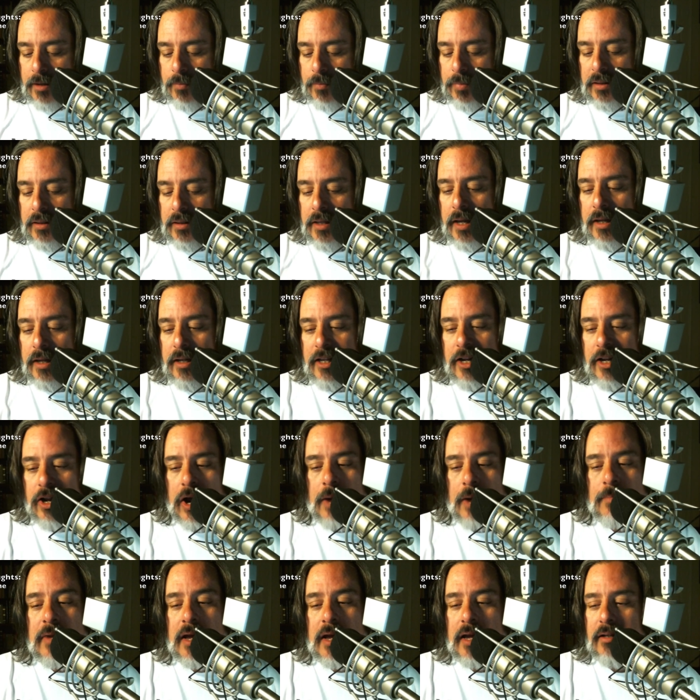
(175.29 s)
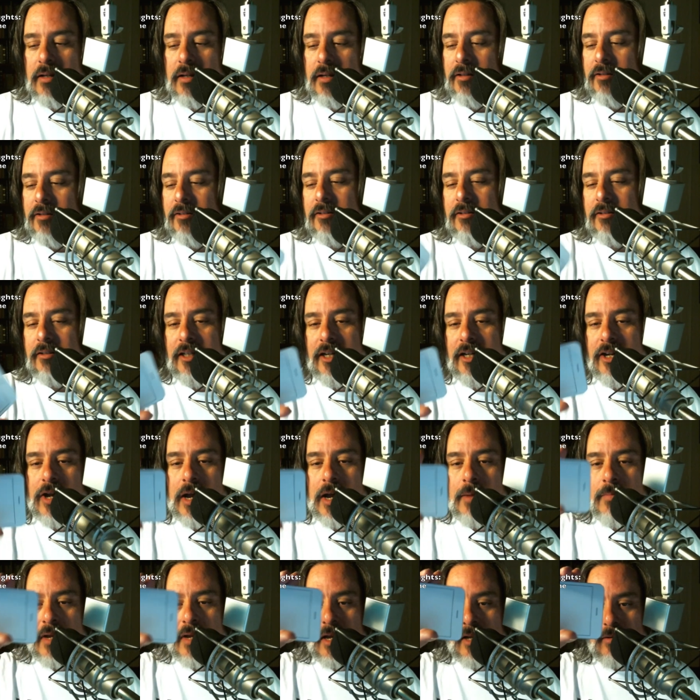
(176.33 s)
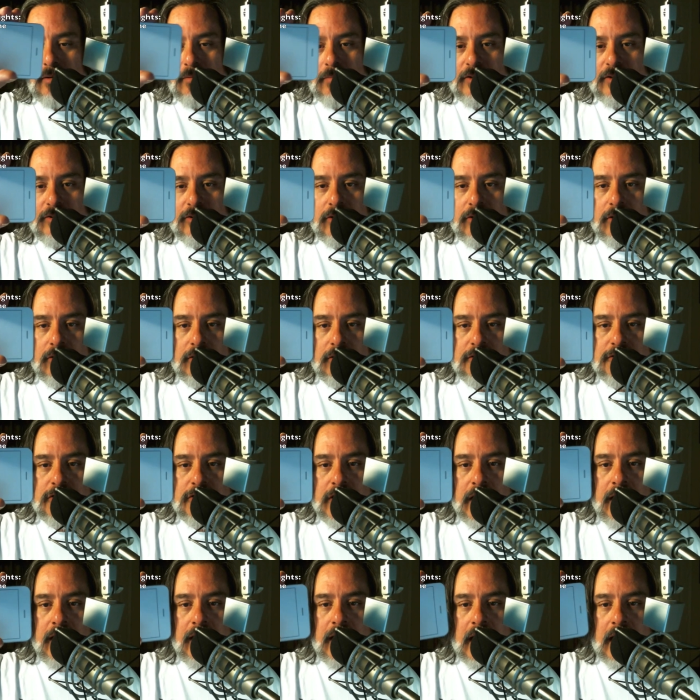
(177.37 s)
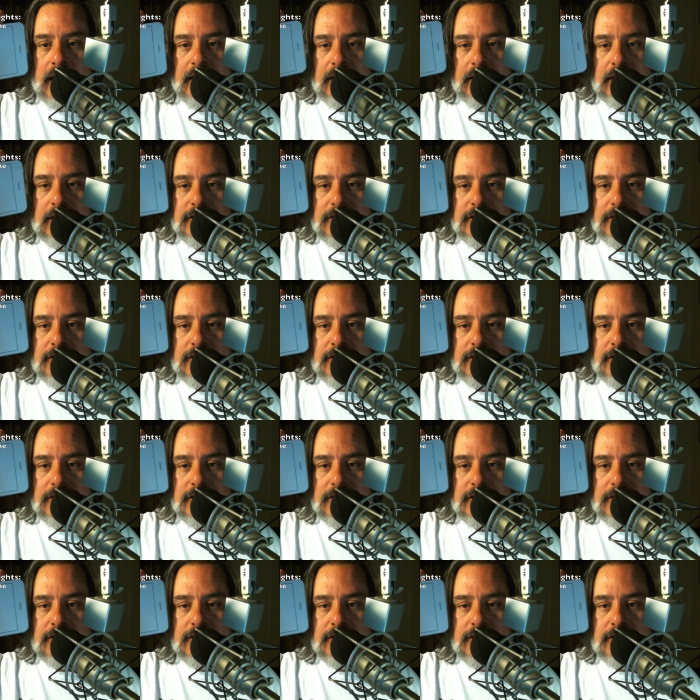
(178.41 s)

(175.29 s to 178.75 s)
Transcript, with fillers: But then, you know, I'm not, you know, I'm not Mister Gigant,